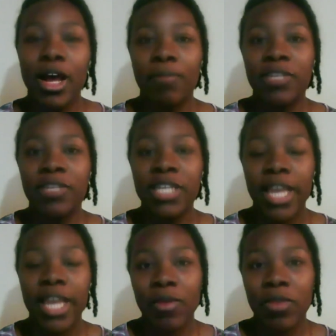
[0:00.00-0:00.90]

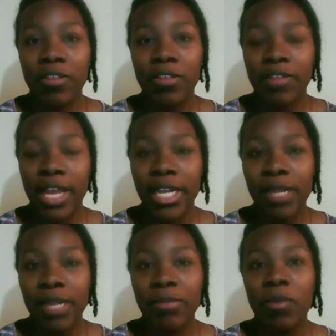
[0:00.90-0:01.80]
today with
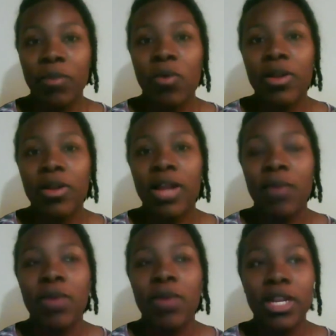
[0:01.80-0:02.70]
Sandy. But I
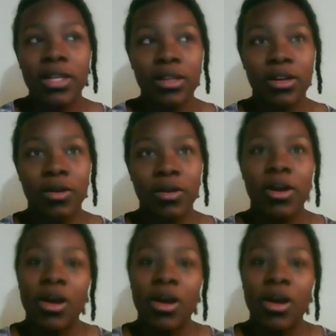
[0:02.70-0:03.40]
want to,